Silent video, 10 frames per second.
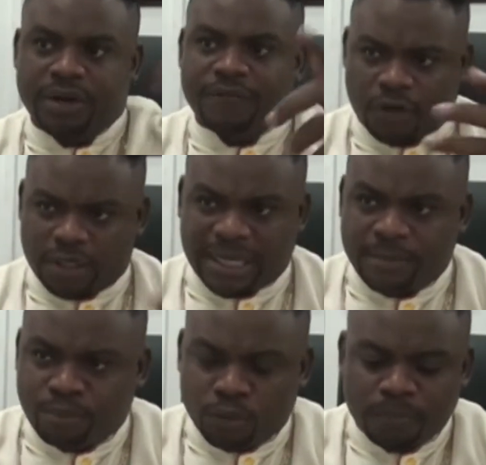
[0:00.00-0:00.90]
For
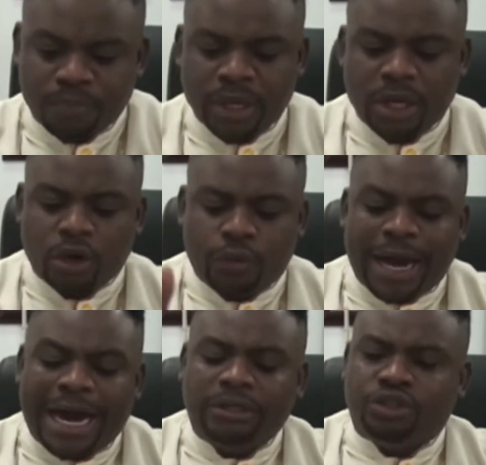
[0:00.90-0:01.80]
example, we
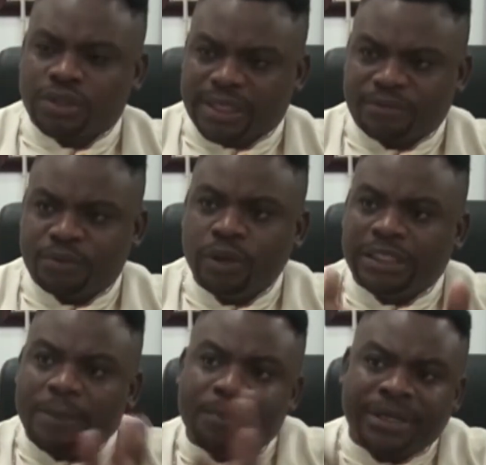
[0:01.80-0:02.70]
had Joseph who
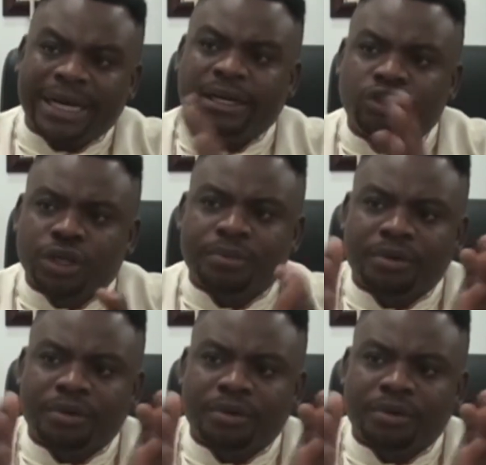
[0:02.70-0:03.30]
interpreted the dream